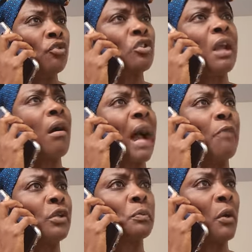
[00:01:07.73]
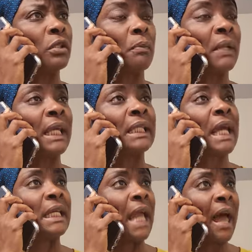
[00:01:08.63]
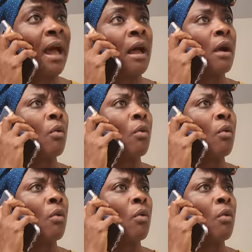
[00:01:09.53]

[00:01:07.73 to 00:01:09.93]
You still got responsibility, yeah?